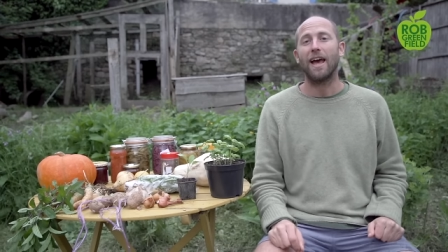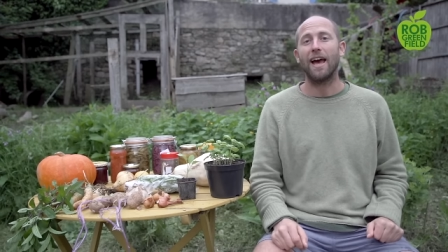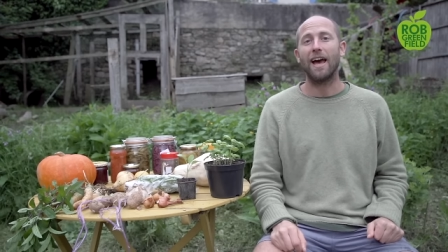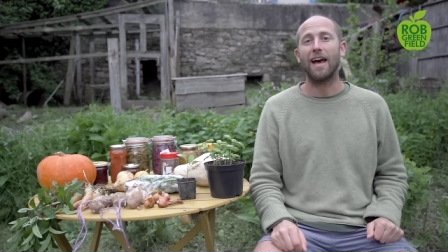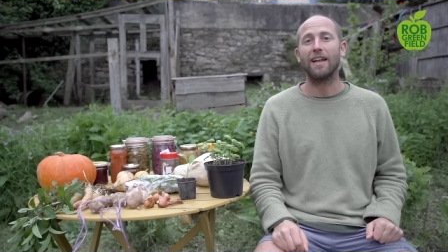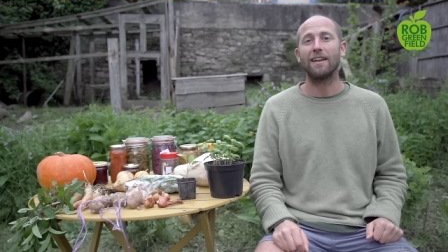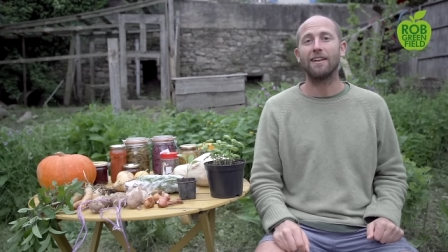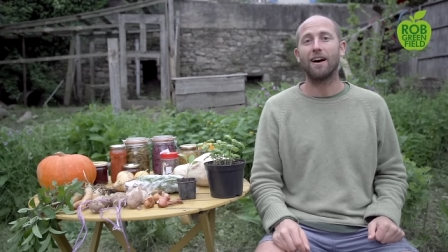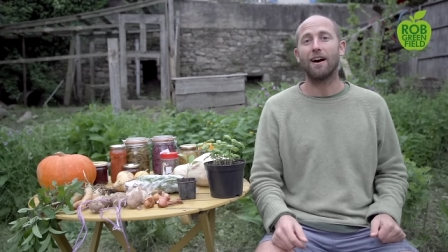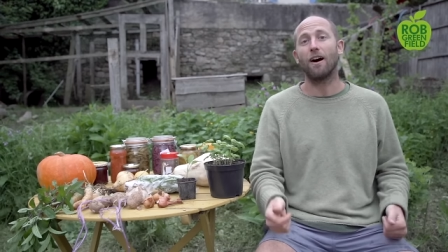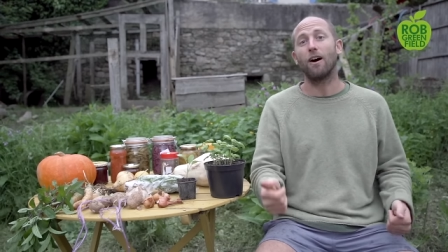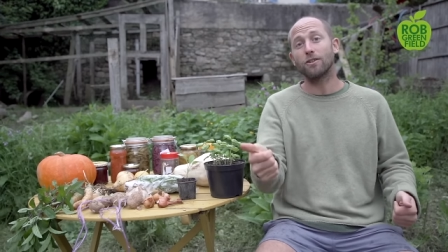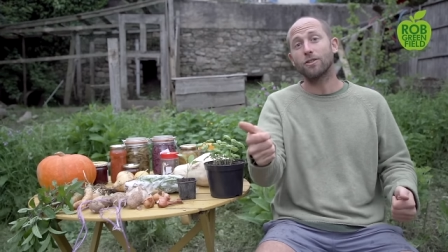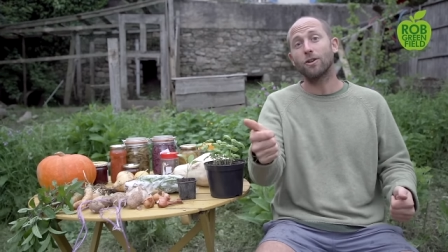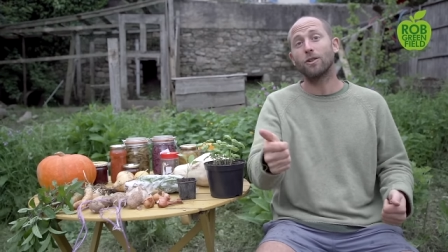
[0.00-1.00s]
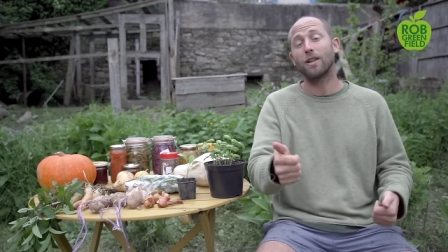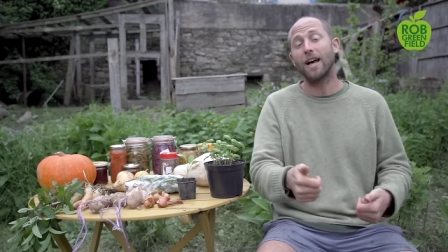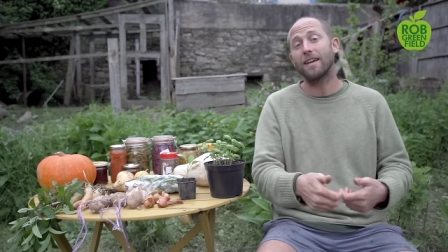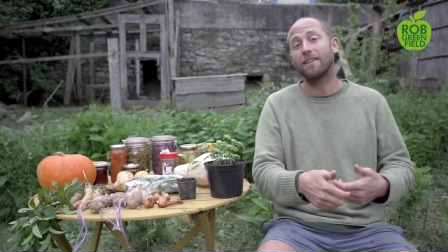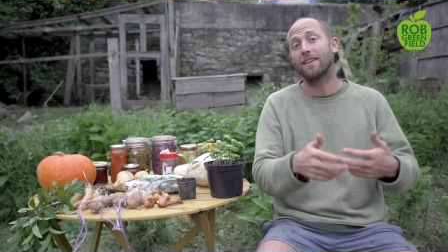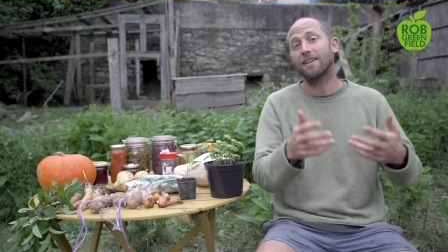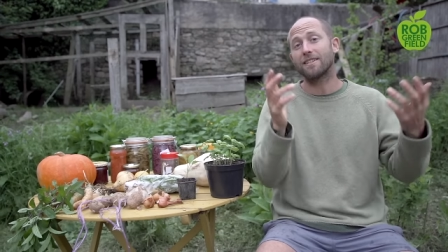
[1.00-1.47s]
and uh, also
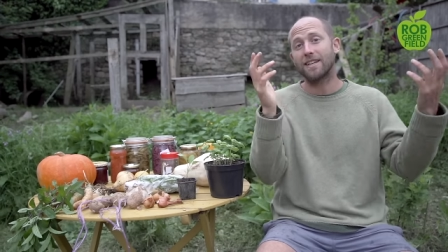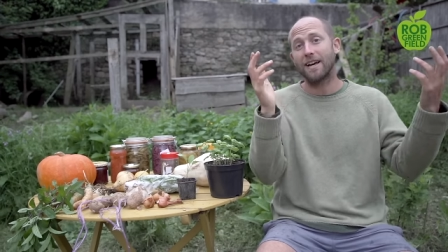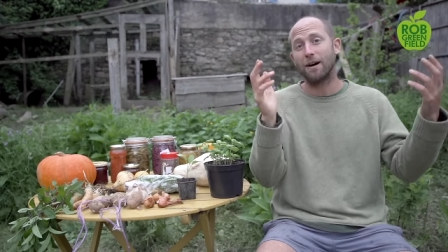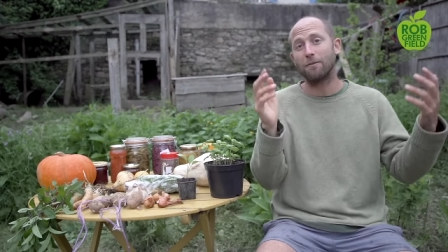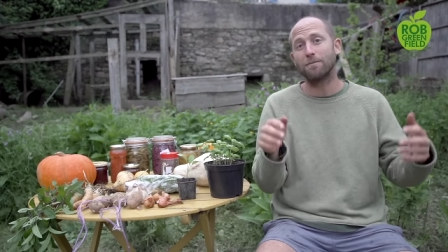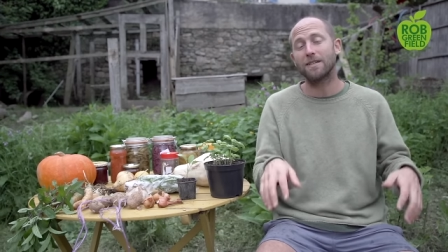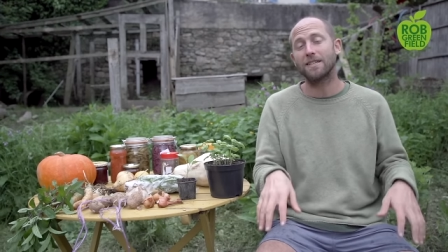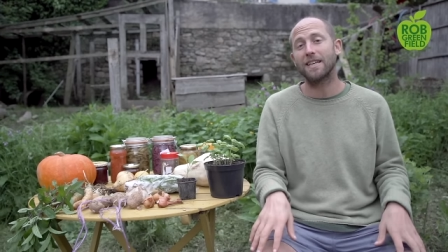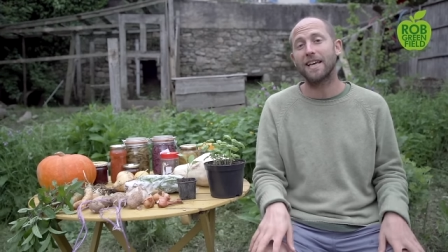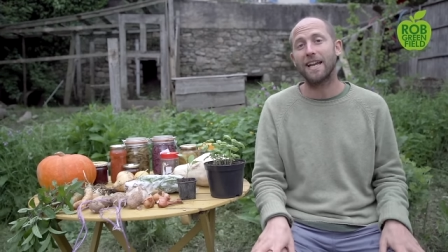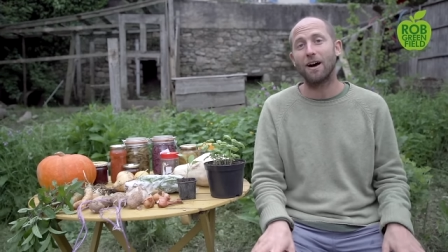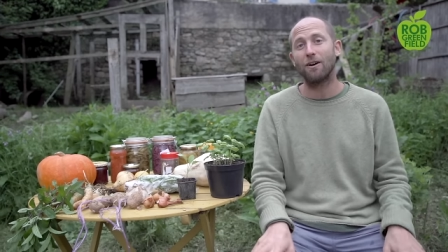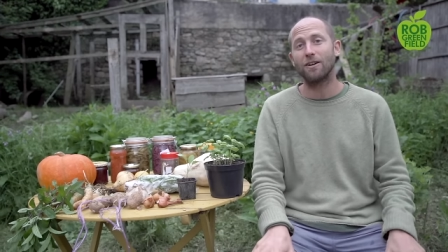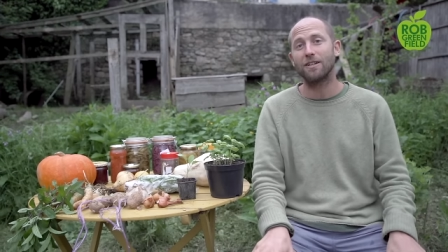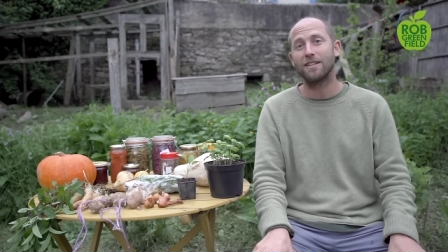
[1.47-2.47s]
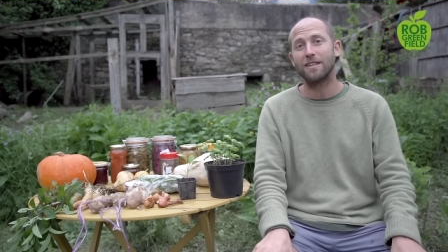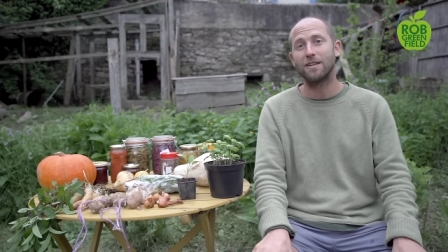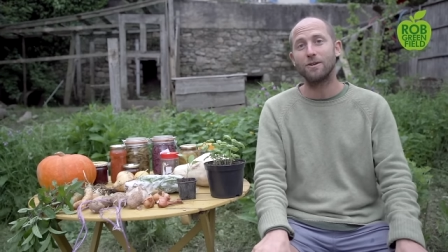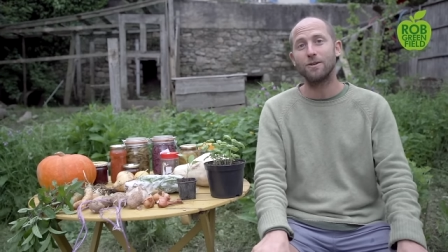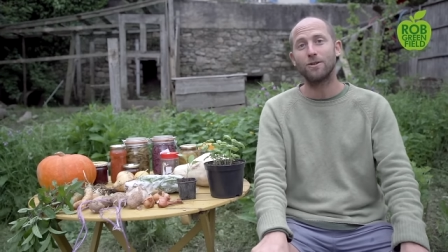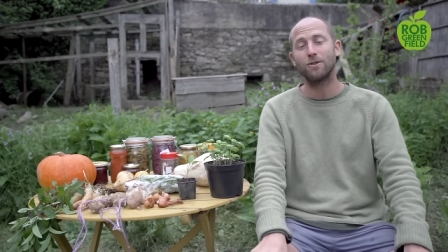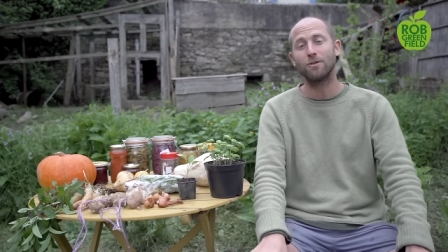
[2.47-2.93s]
like this to help this get out into the
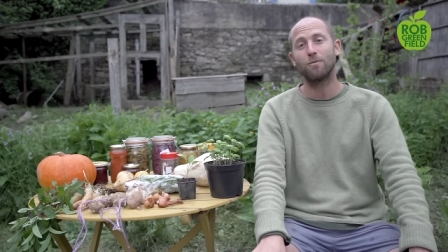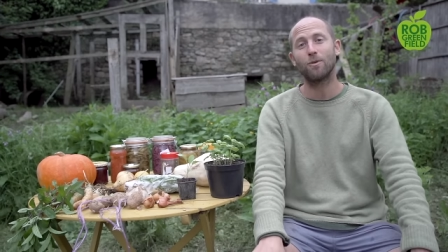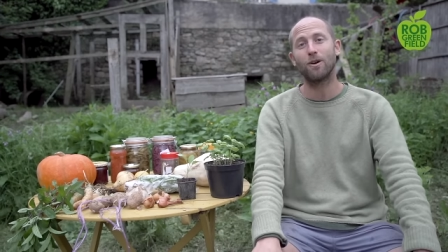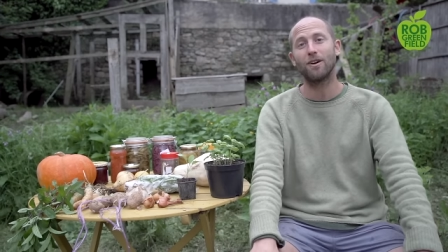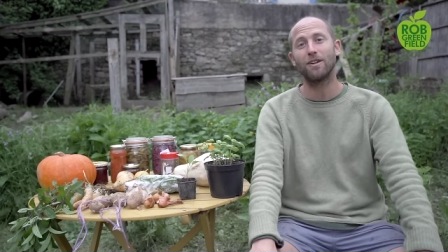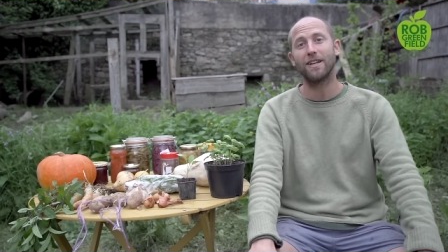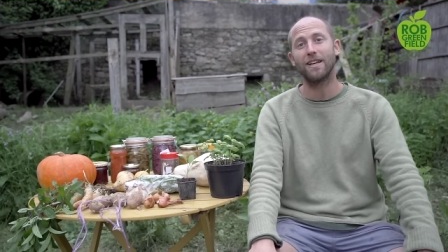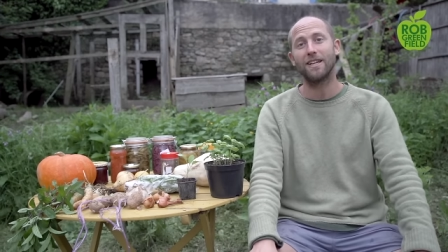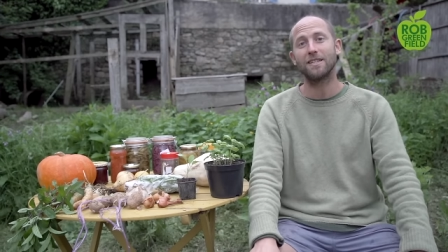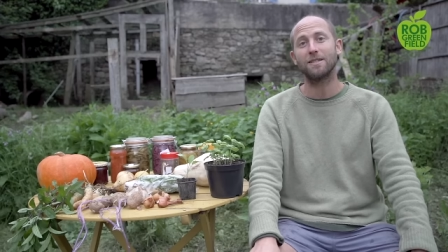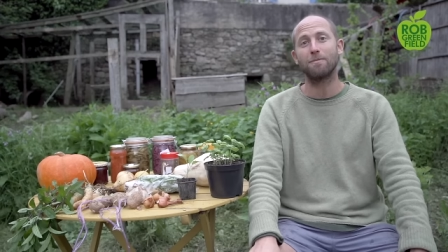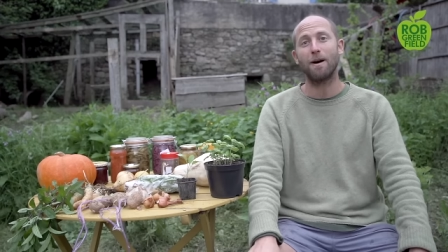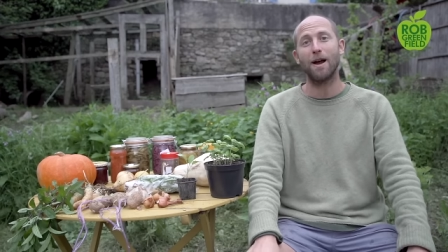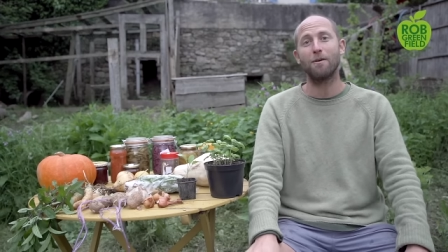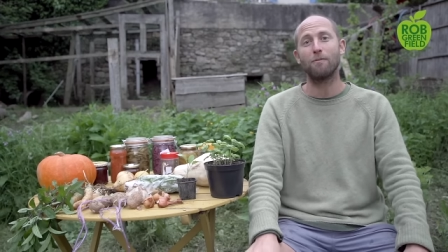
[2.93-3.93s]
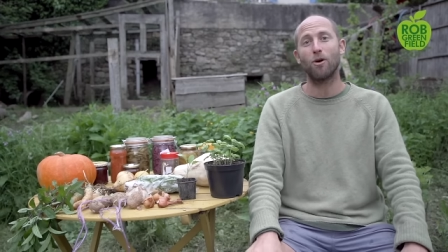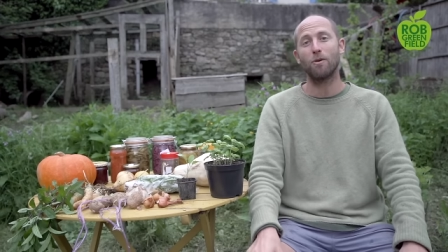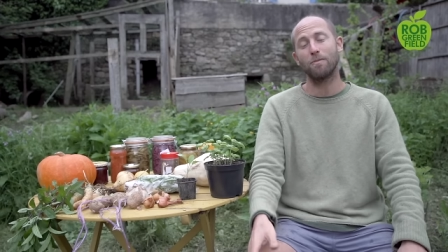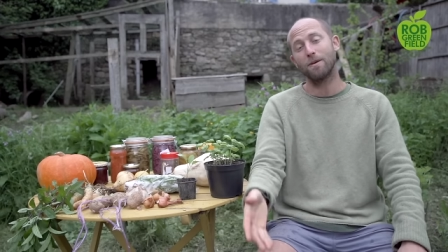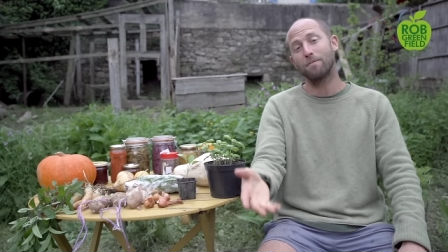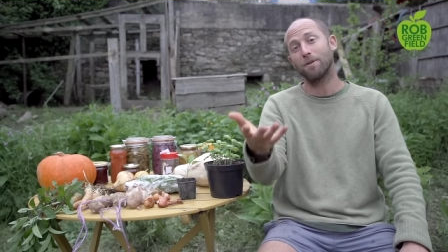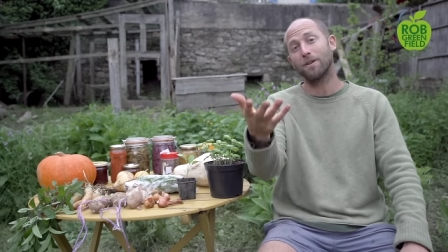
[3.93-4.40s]
YouTube world and inspire more
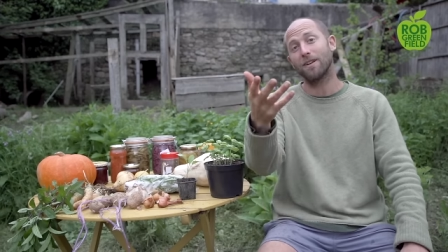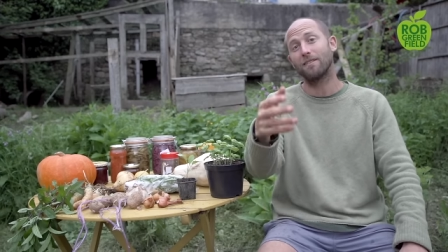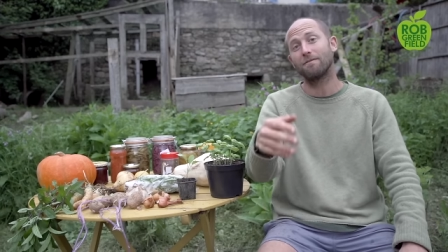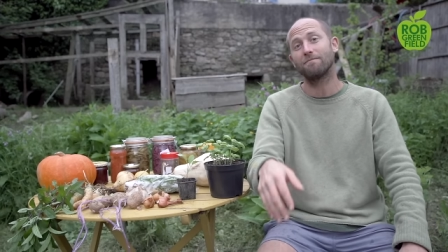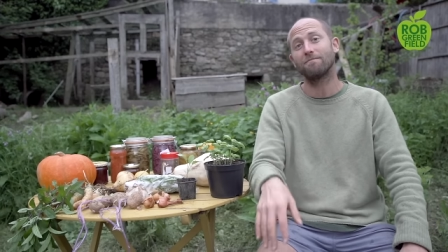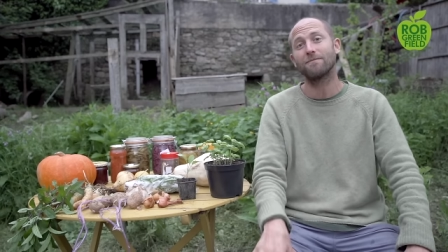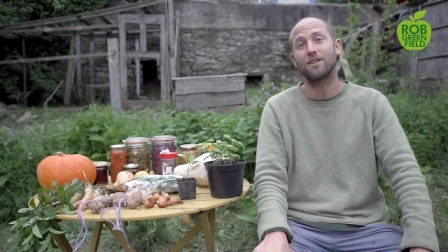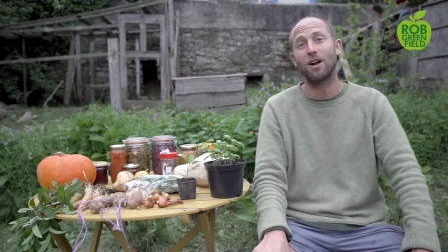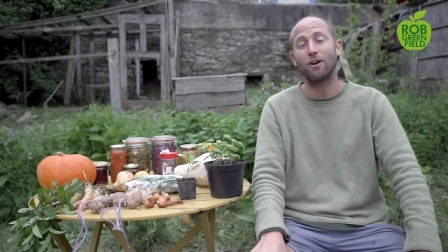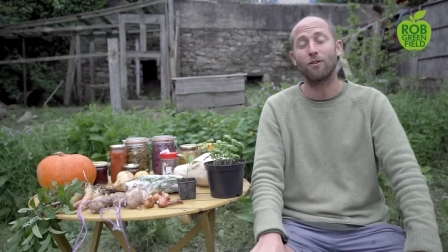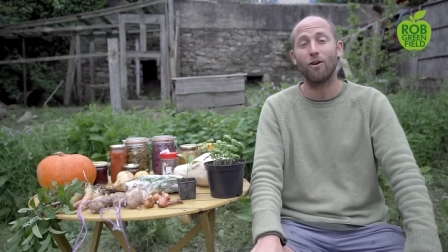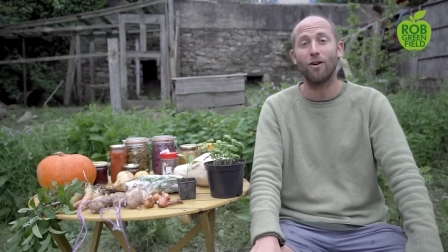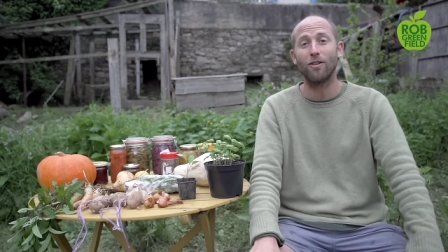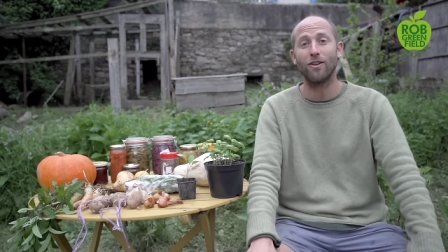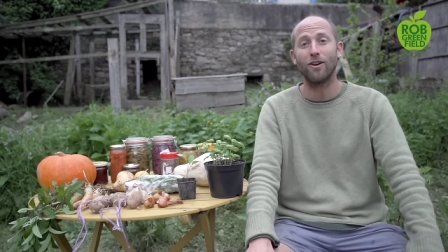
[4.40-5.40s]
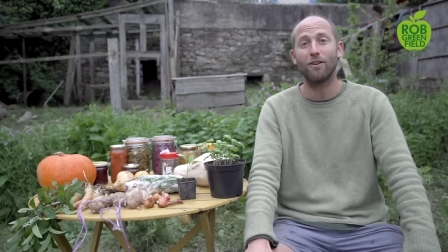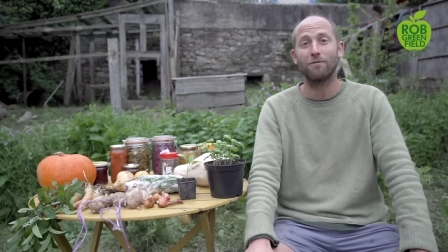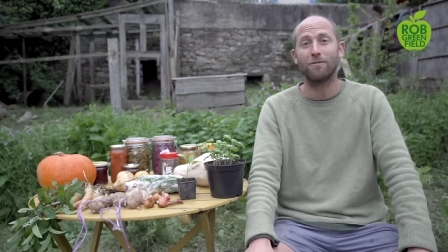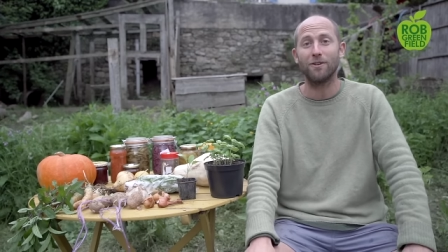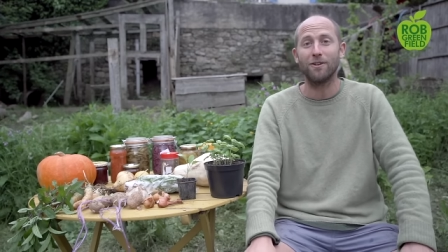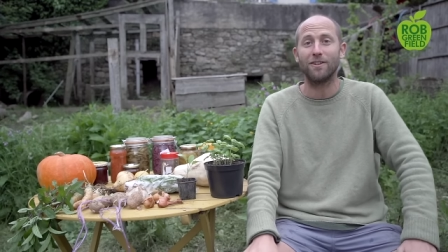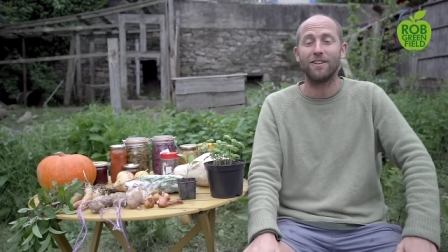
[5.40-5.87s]
people to start growing their own
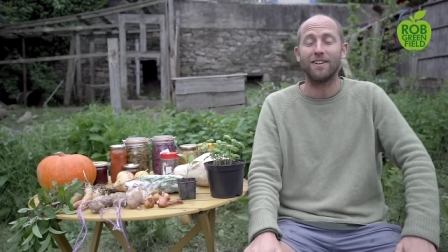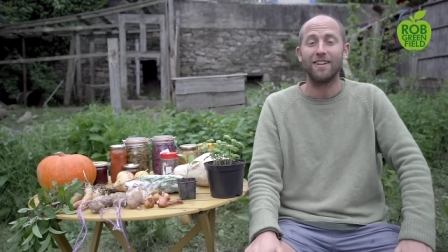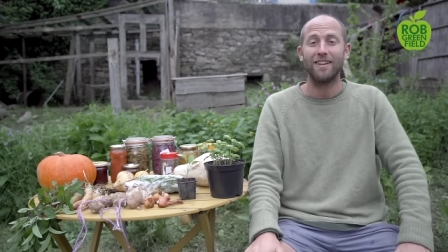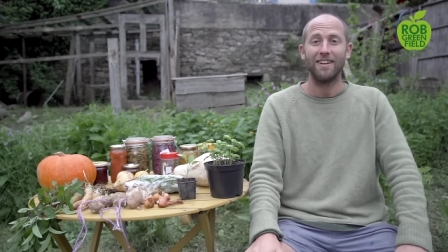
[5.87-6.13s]
food.